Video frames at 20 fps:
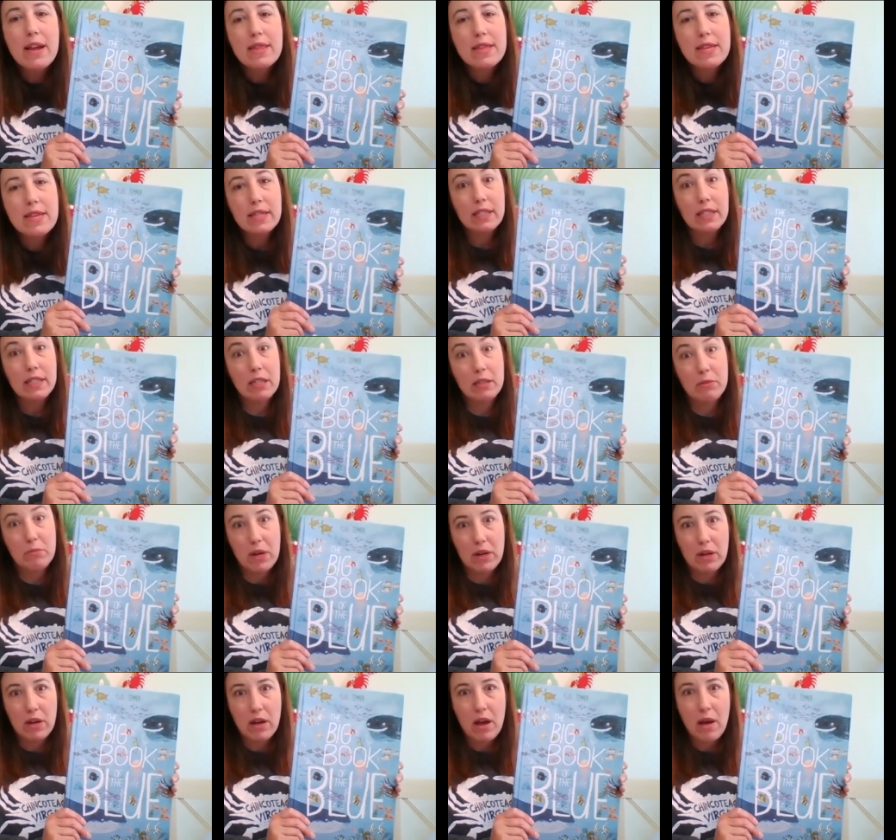This is his
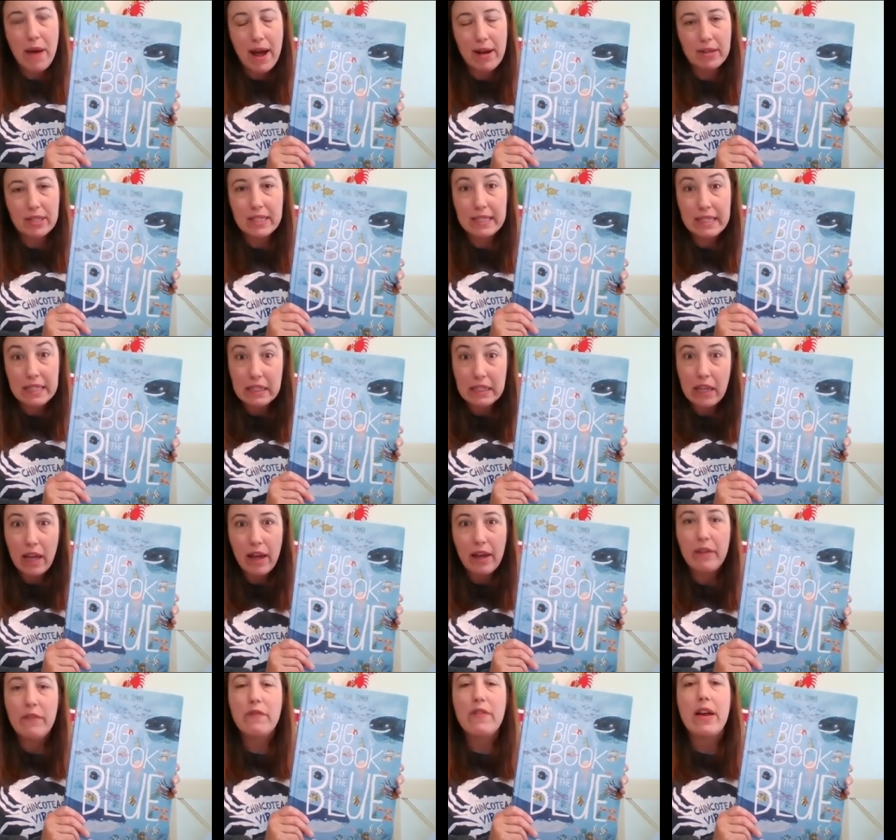book about sea
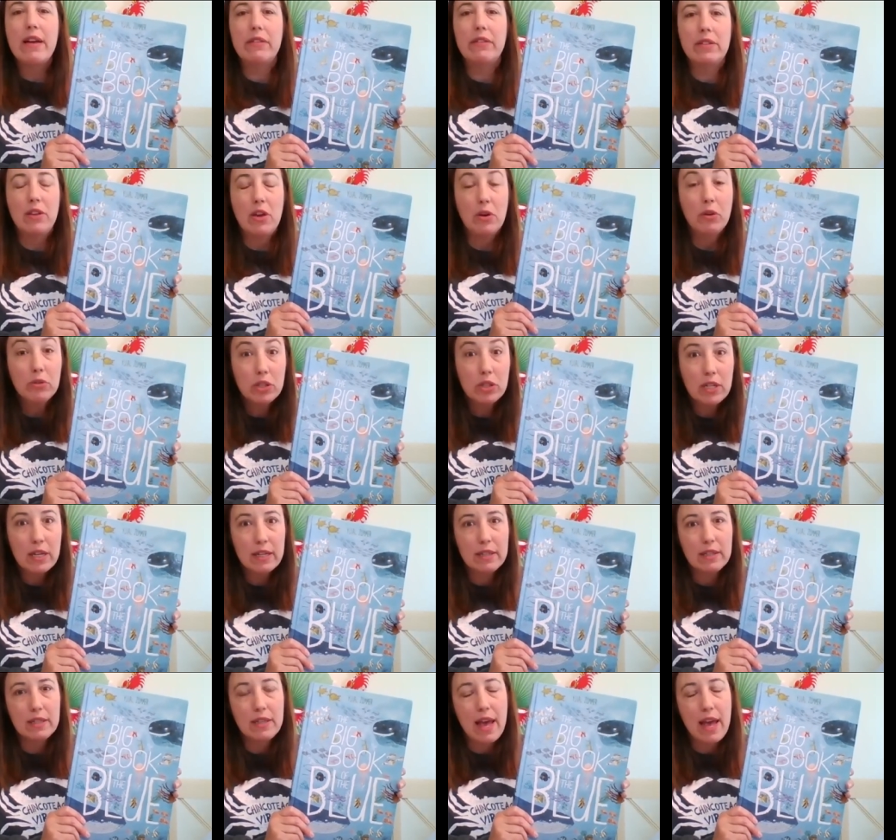life and the
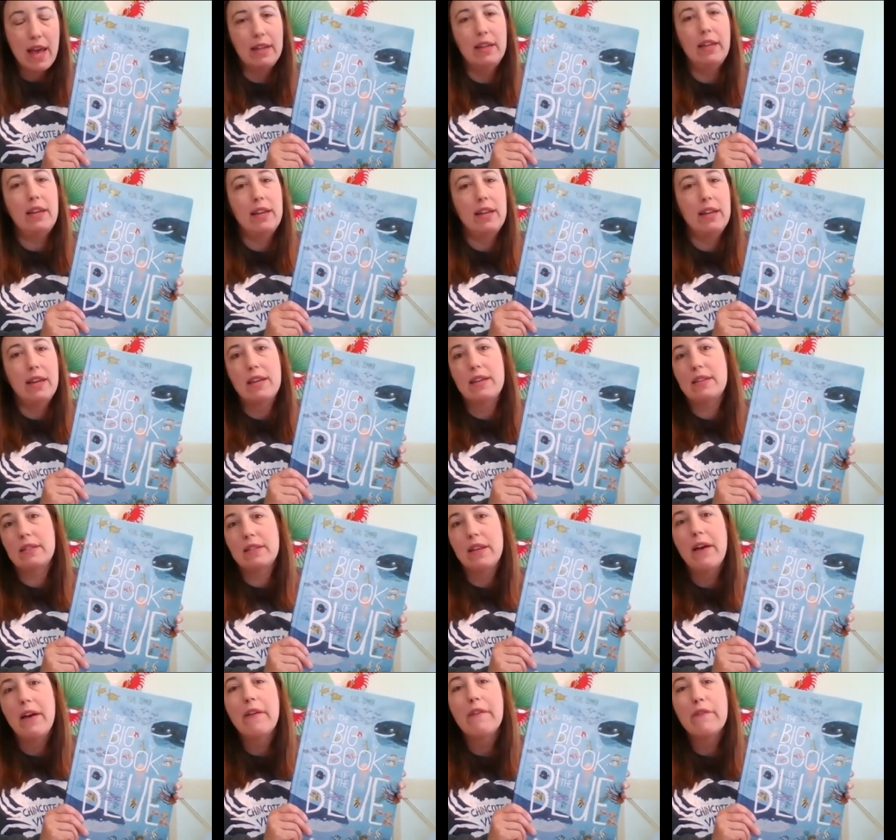oceans, and it is